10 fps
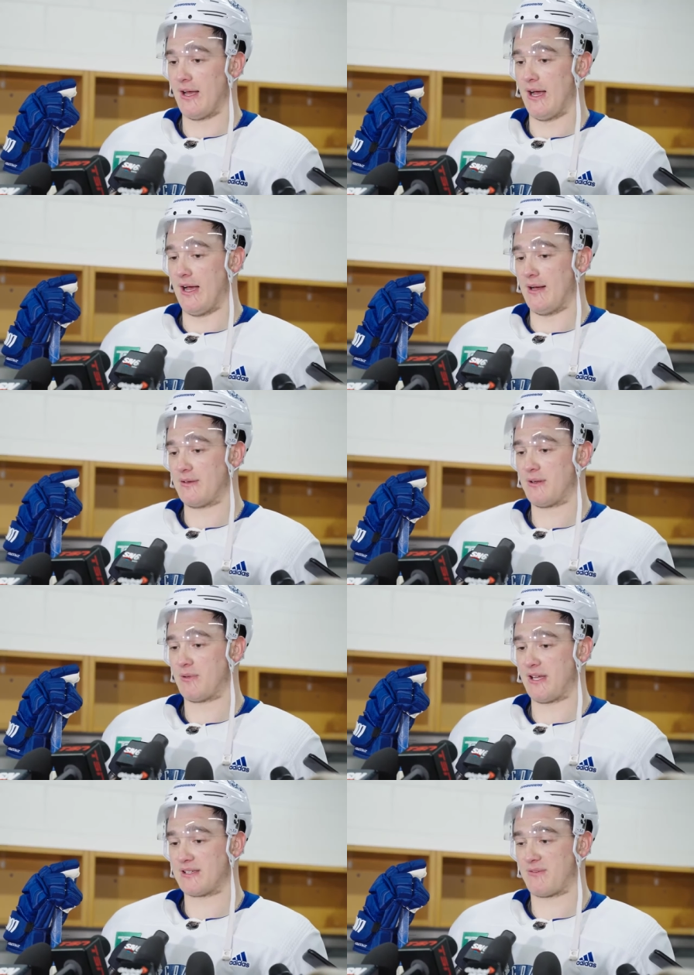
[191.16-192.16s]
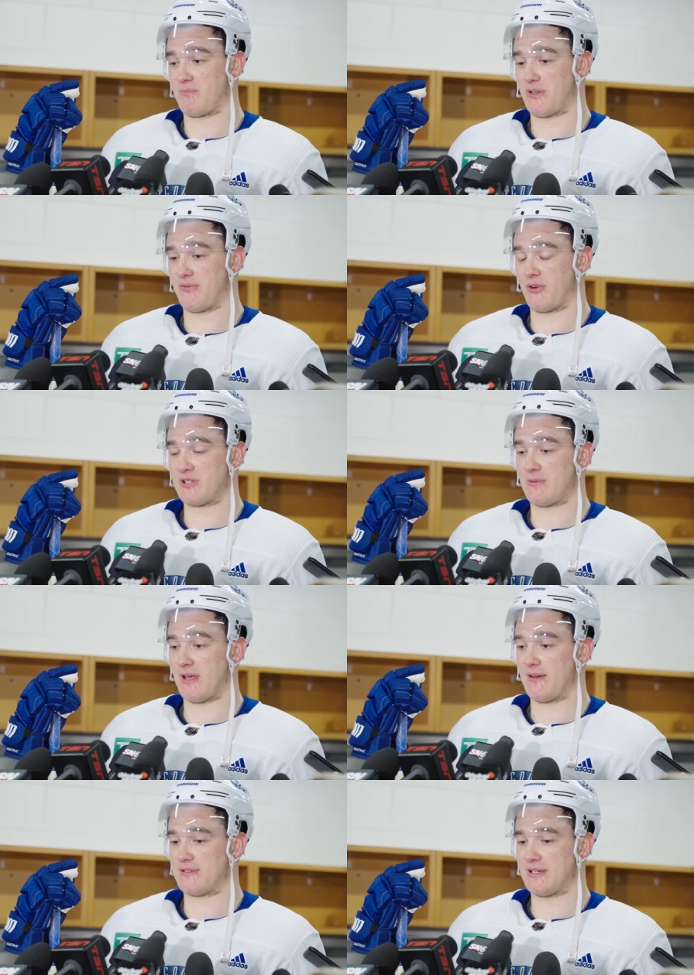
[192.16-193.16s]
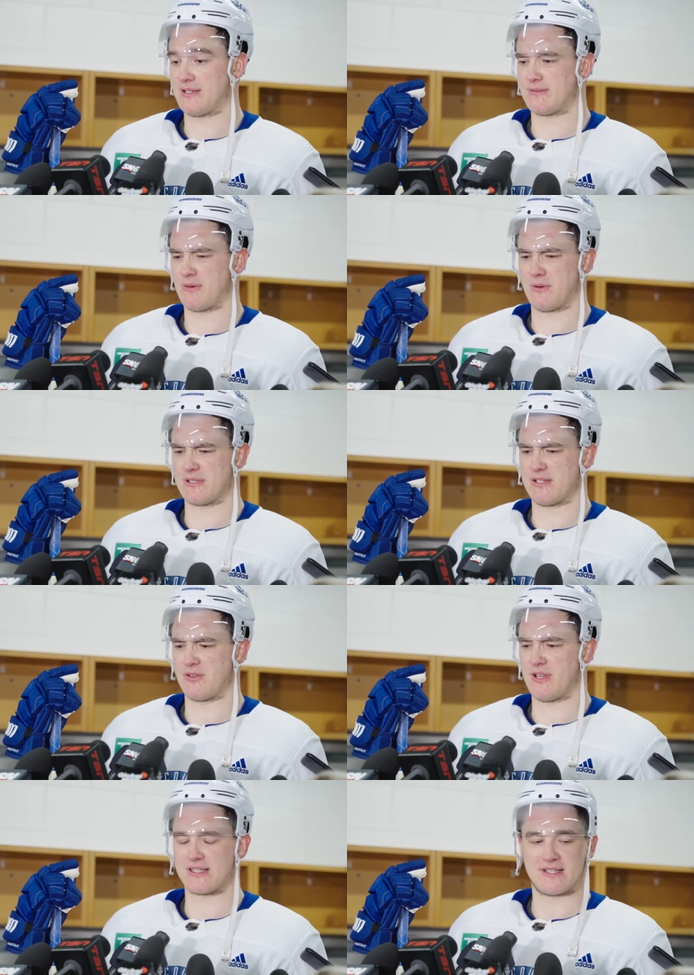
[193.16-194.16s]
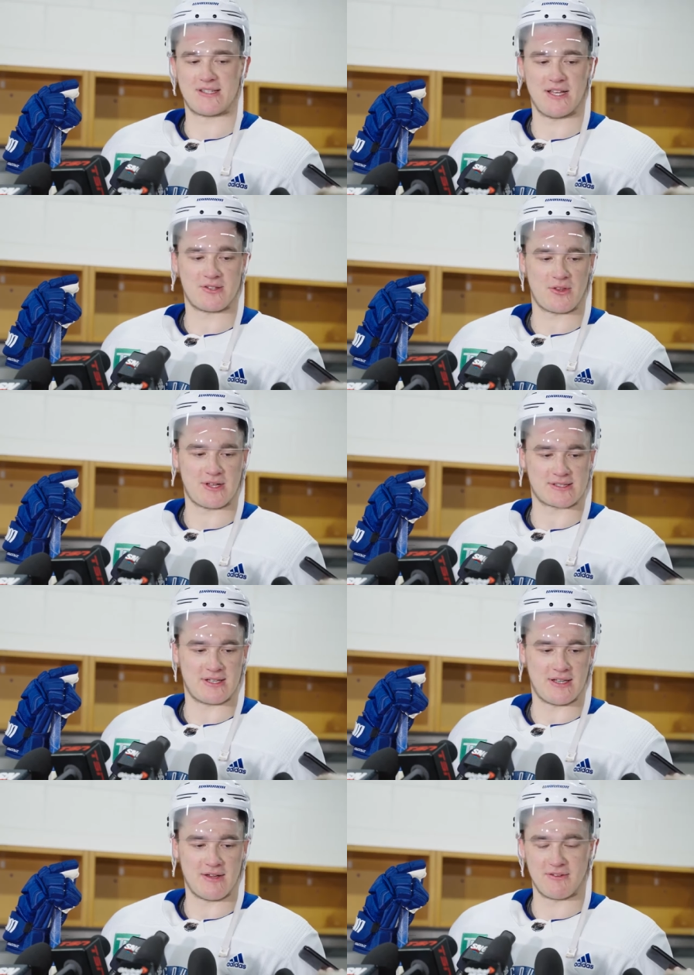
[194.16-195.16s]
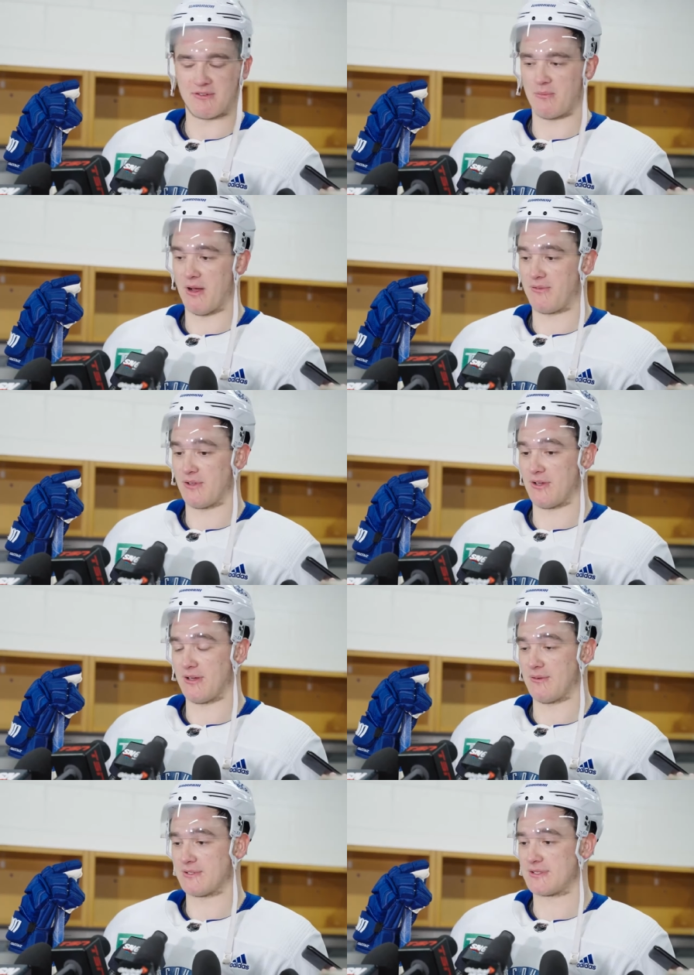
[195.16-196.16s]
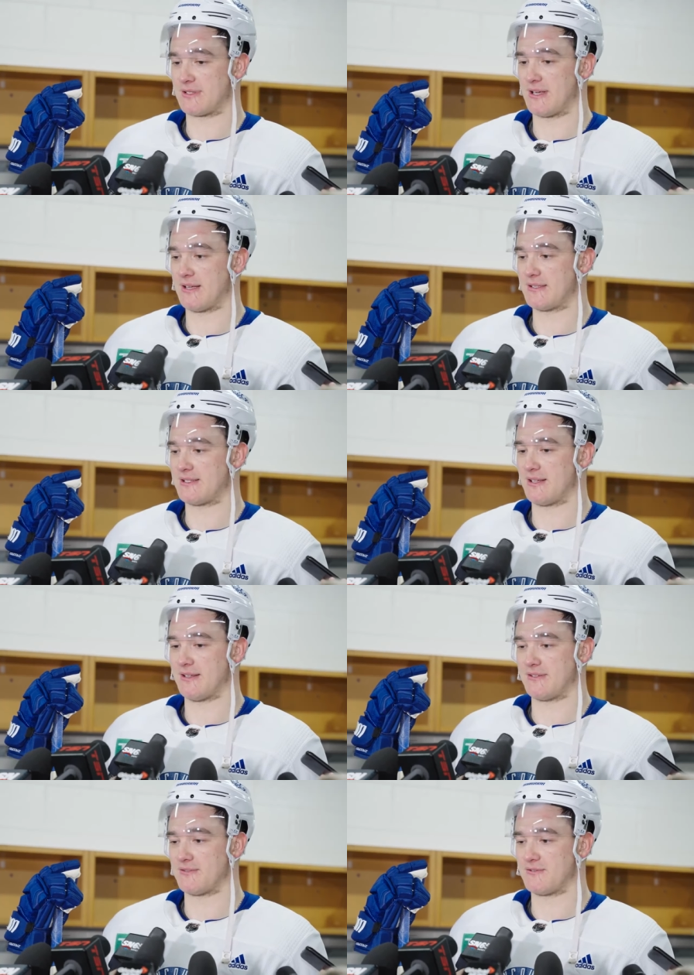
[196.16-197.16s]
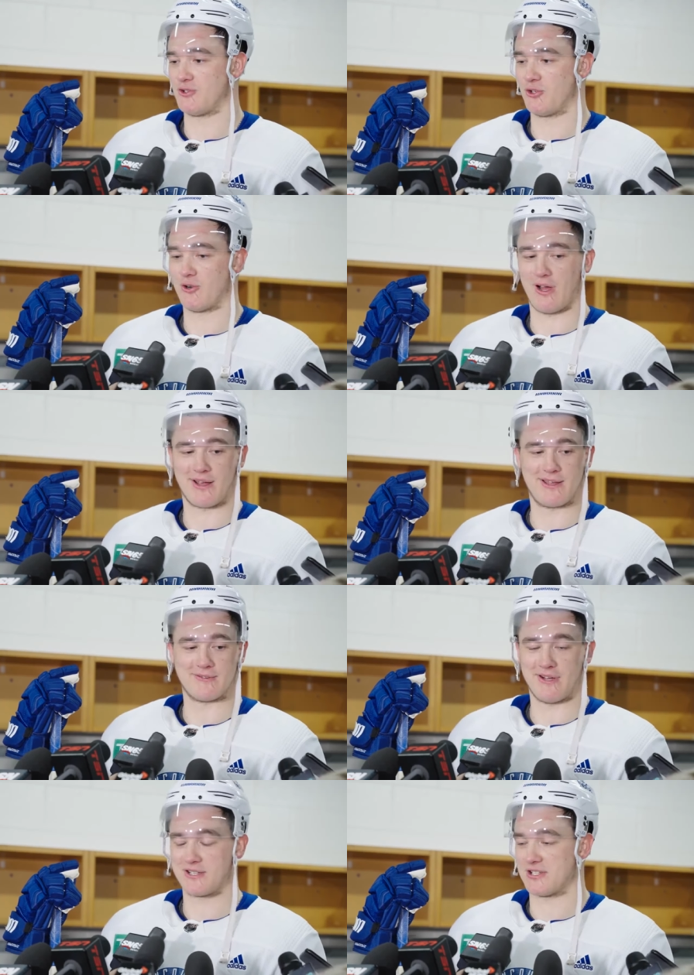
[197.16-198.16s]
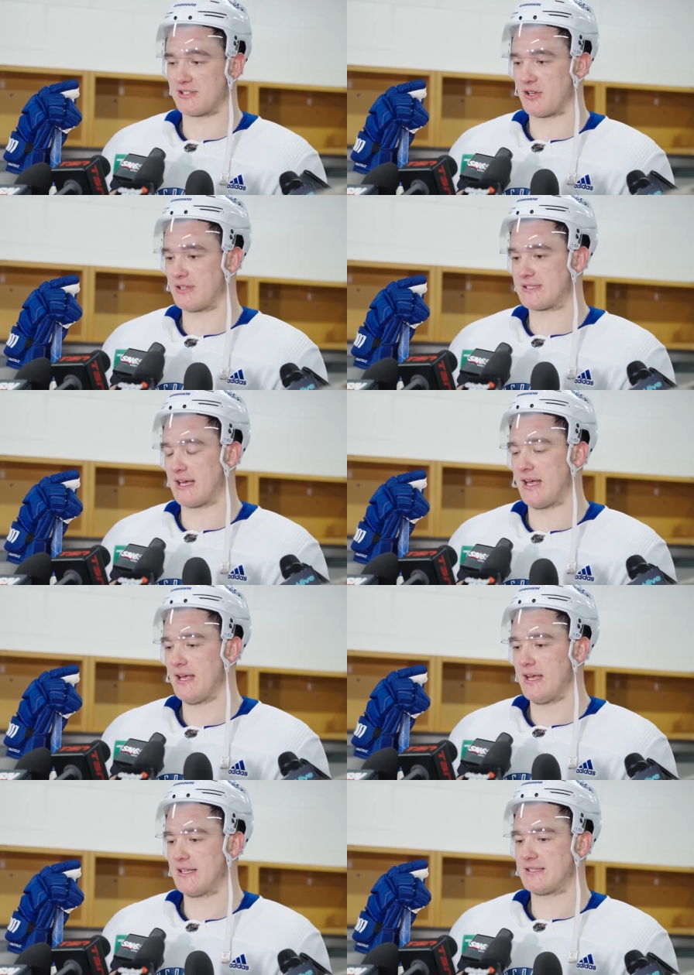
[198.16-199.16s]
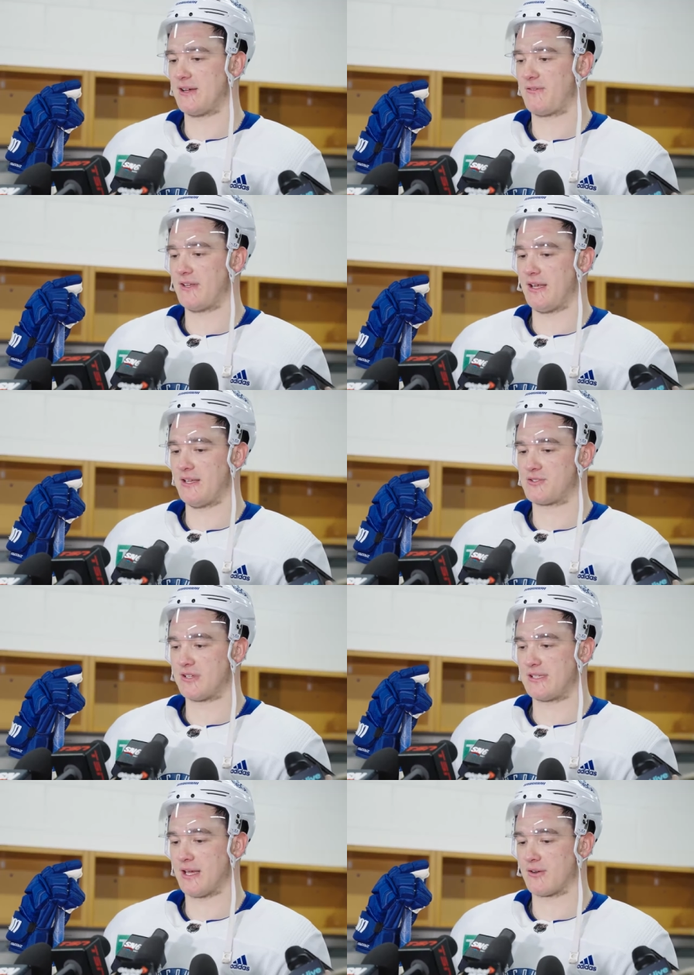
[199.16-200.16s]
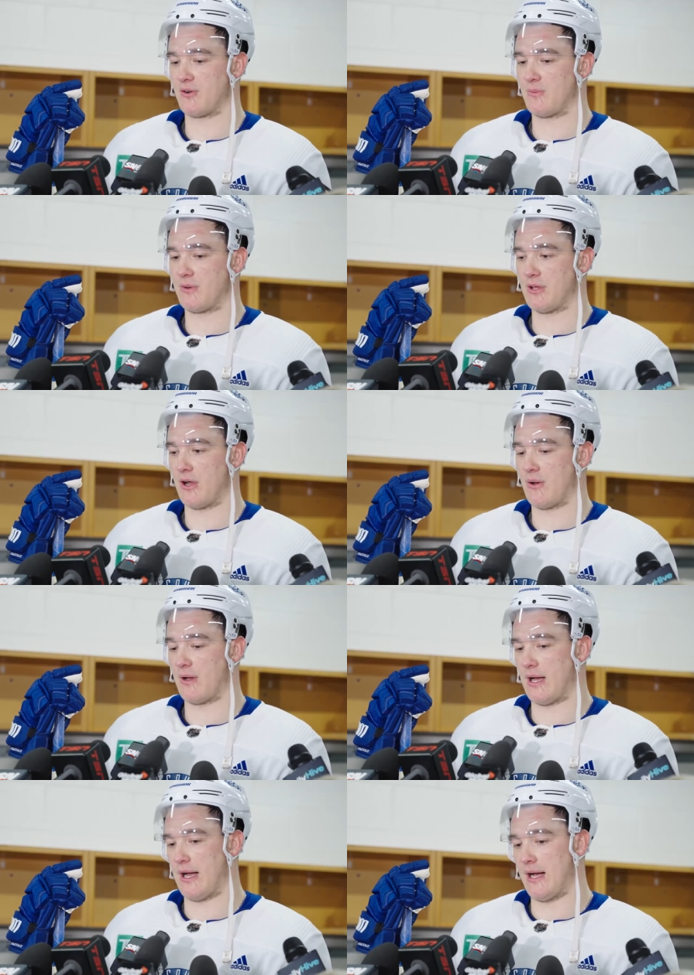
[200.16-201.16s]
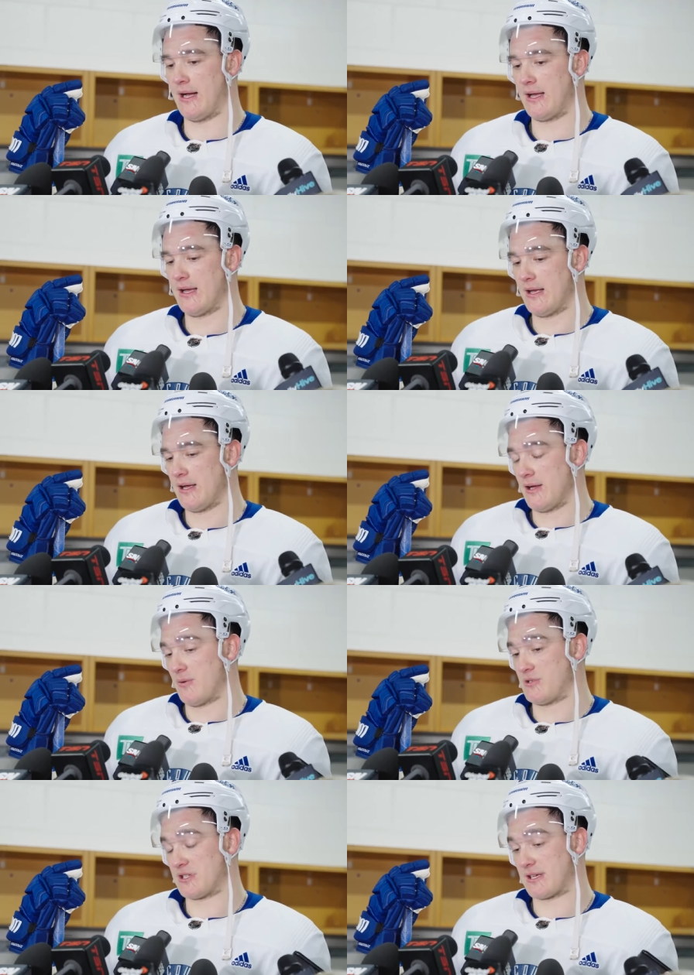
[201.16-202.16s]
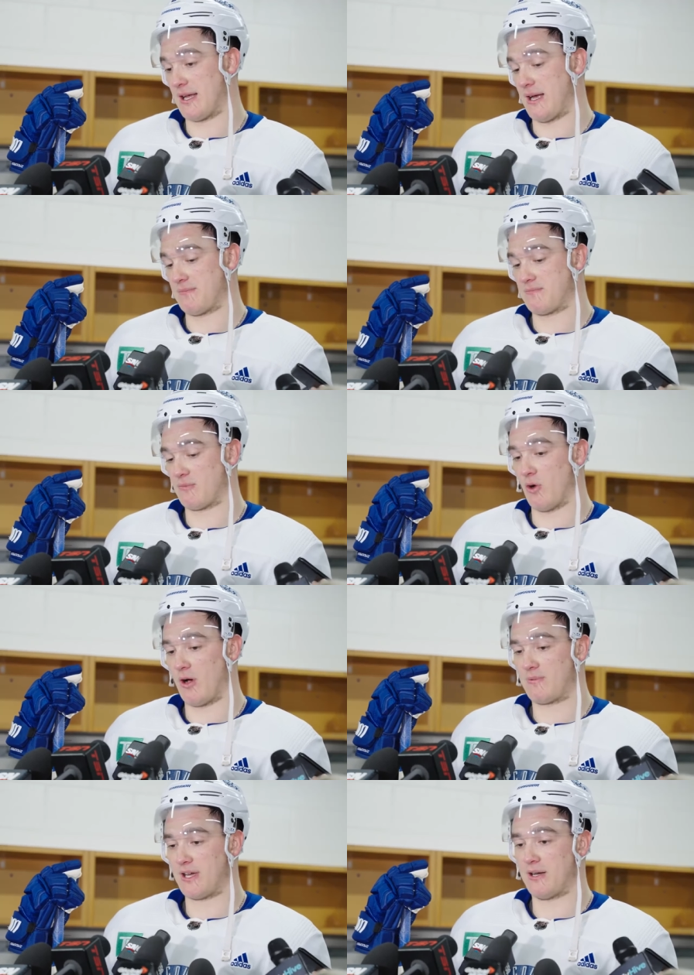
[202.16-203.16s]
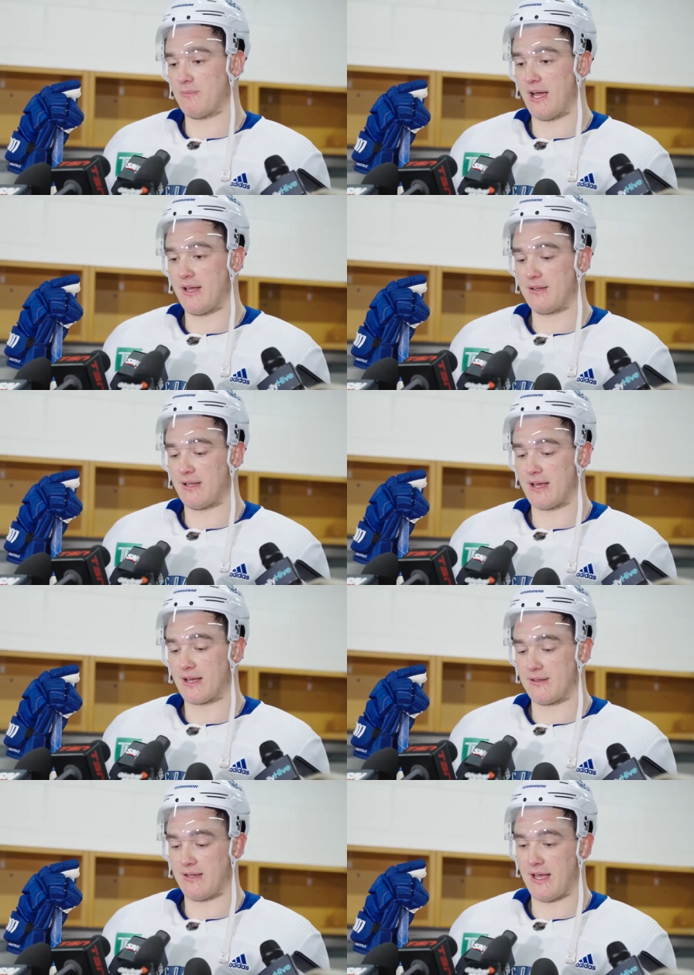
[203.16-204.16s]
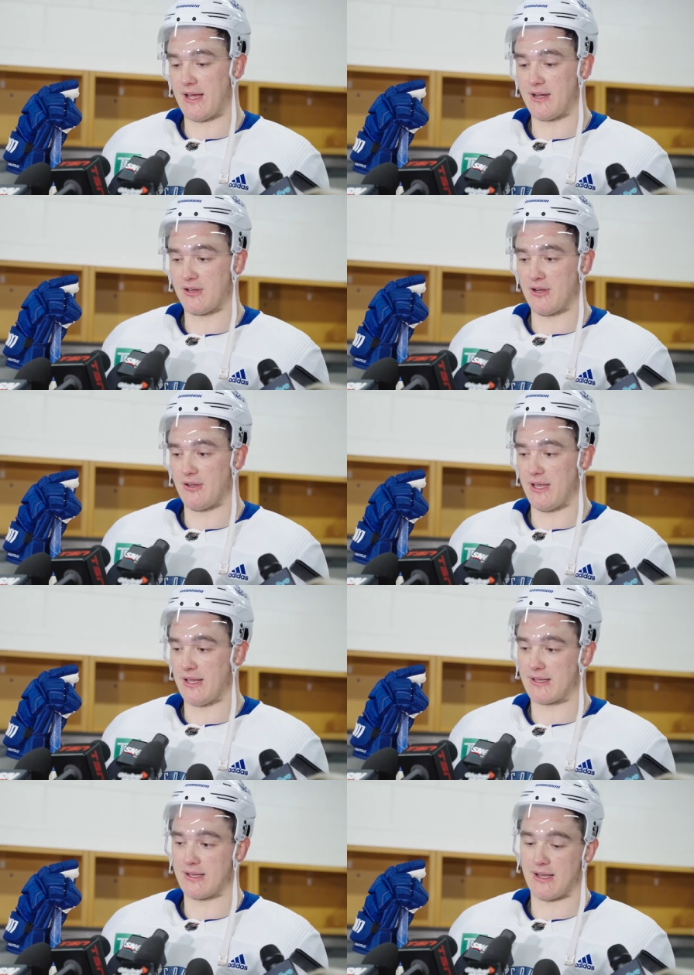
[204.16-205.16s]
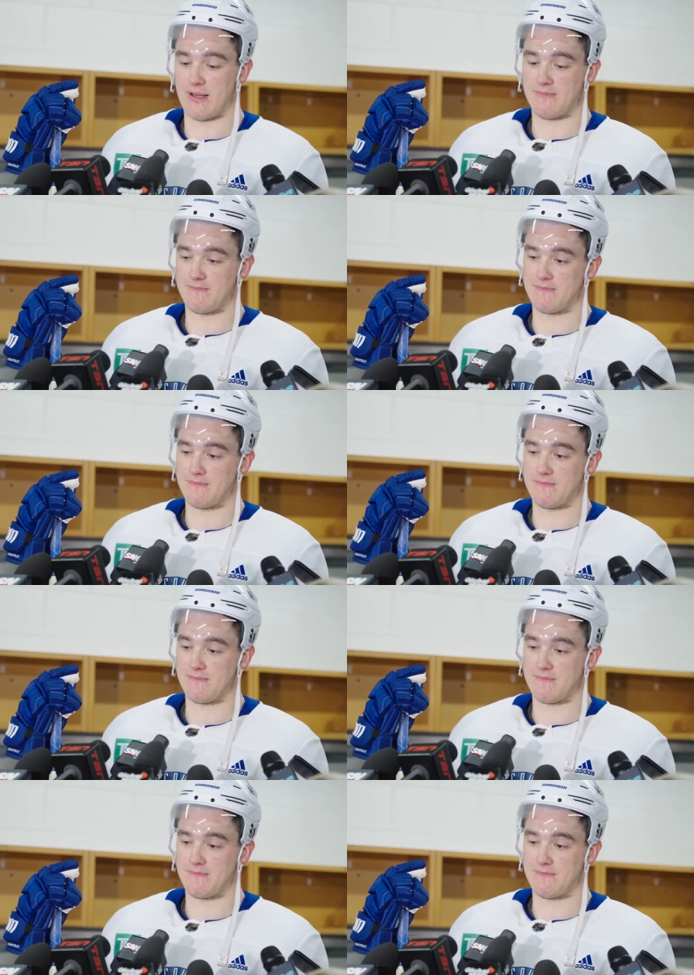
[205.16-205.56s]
uh, he played his first playoff series, what was it, 2010, 2011 with Buffalo. I was still in junior hockey in Russia, so it's uh, it's definitely an interesting group. You know, uh, we just gotta go up there and buy in like uh, they are. You know, like uh,